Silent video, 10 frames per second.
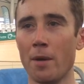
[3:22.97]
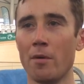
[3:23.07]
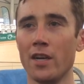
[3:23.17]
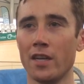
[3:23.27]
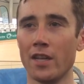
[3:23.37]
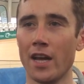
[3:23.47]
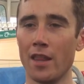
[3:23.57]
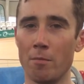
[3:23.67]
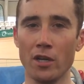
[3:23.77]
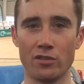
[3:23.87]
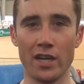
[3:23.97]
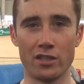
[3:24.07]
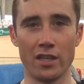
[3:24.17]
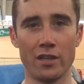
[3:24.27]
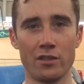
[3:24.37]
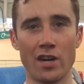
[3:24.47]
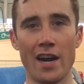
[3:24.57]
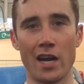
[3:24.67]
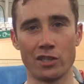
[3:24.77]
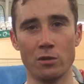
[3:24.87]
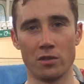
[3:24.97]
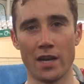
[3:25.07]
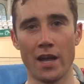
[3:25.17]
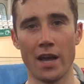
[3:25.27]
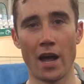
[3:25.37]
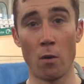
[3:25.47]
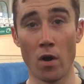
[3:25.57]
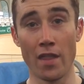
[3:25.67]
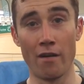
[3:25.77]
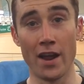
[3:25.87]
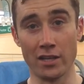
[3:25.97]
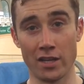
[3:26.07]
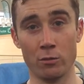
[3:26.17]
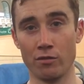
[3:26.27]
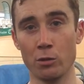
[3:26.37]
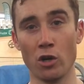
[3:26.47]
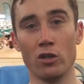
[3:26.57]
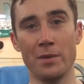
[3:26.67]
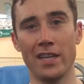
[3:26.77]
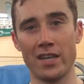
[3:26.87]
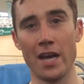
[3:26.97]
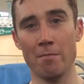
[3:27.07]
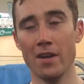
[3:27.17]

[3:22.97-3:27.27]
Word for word: I remember I did the, the points race at Track Nationals and uh, I won that race, and it was a real shock to me at the time.